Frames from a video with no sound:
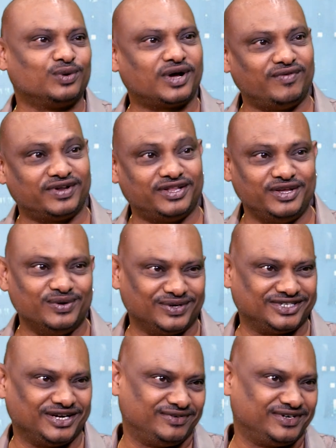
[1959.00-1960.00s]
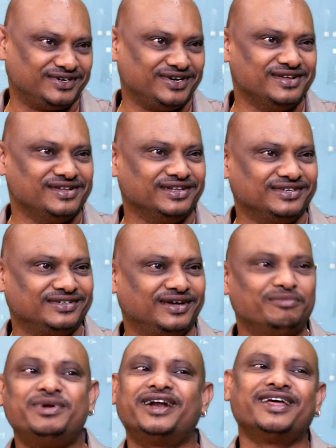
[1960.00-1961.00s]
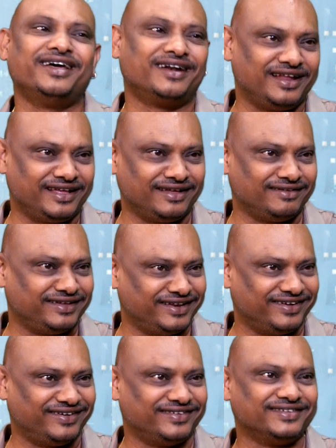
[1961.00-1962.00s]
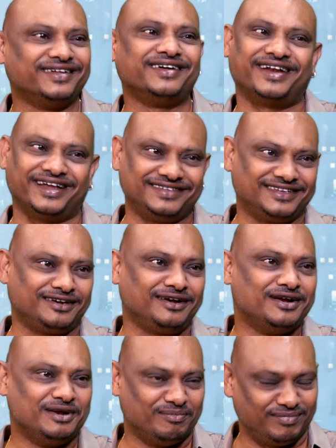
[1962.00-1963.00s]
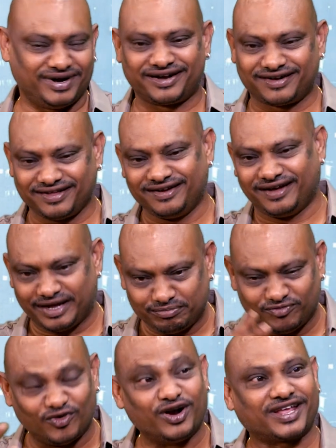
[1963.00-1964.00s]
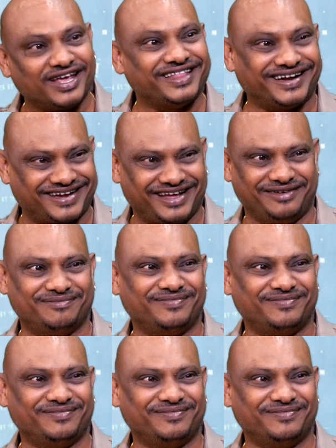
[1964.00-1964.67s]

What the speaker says: to cover the US hour. So I'm not a early riser, but I'm working that time.